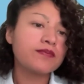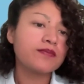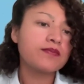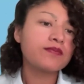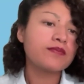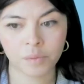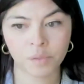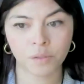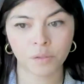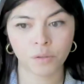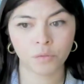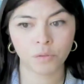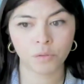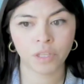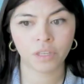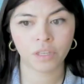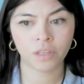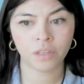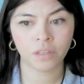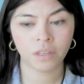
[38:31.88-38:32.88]

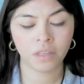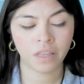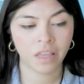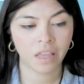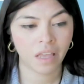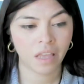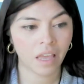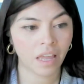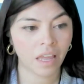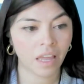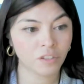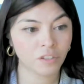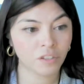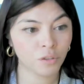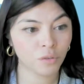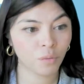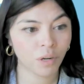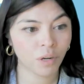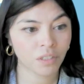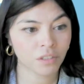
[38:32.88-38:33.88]
Absolutely. And I
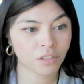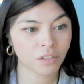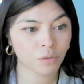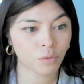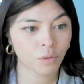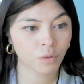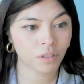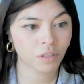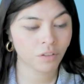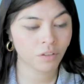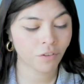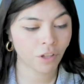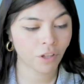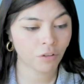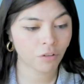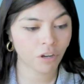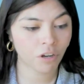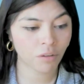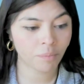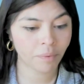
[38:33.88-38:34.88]
do want to just quickly
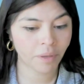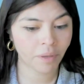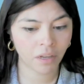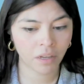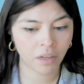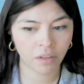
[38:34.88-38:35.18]
follow up